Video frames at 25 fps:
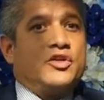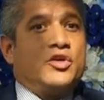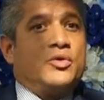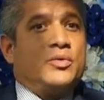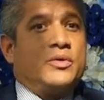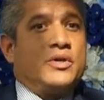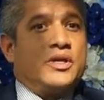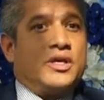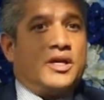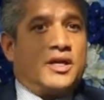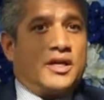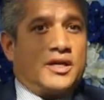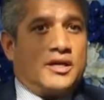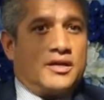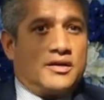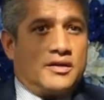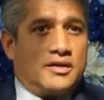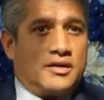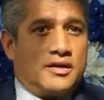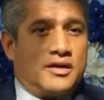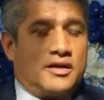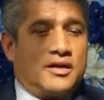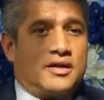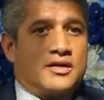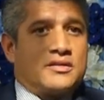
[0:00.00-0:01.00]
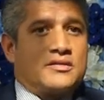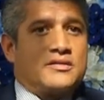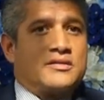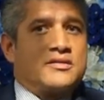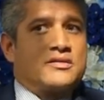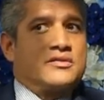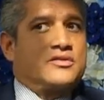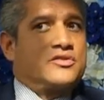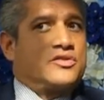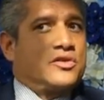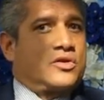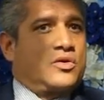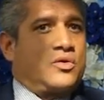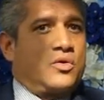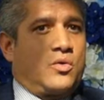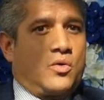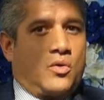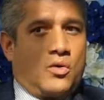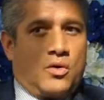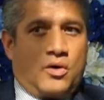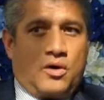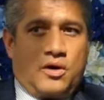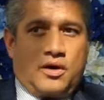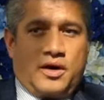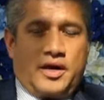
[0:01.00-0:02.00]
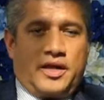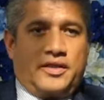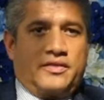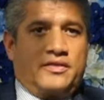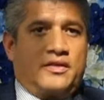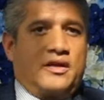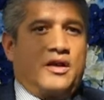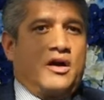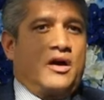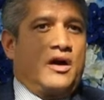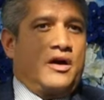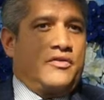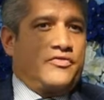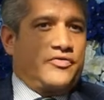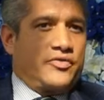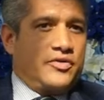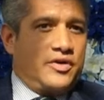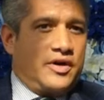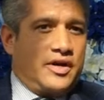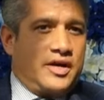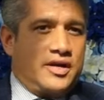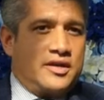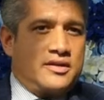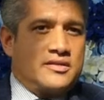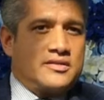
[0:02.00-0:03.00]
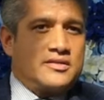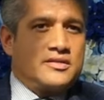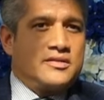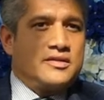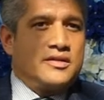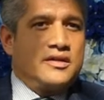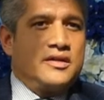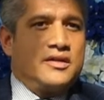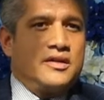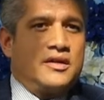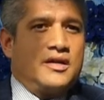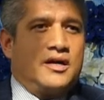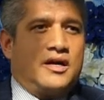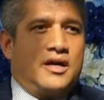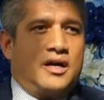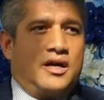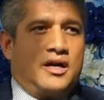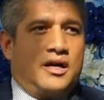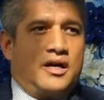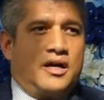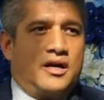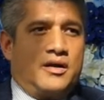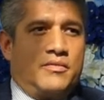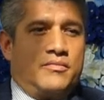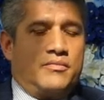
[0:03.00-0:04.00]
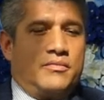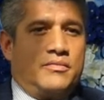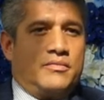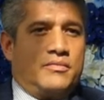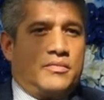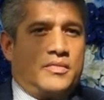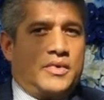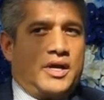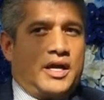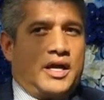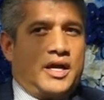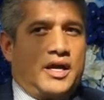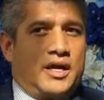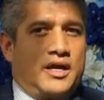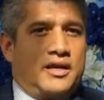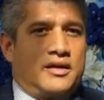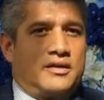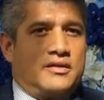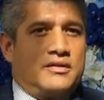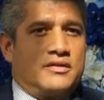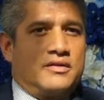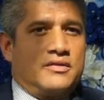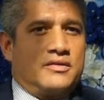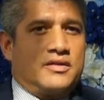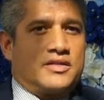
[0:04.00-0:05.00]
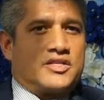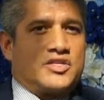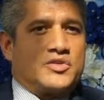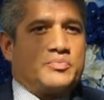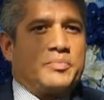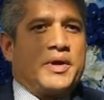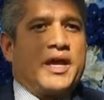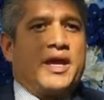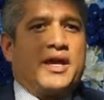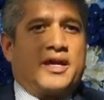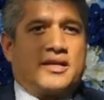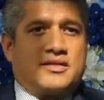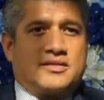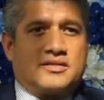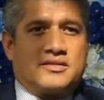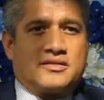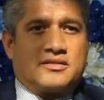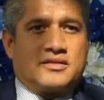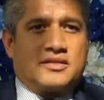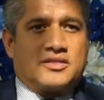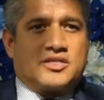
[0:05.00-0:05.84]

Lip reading: unique in its decor and the offerings, and the space.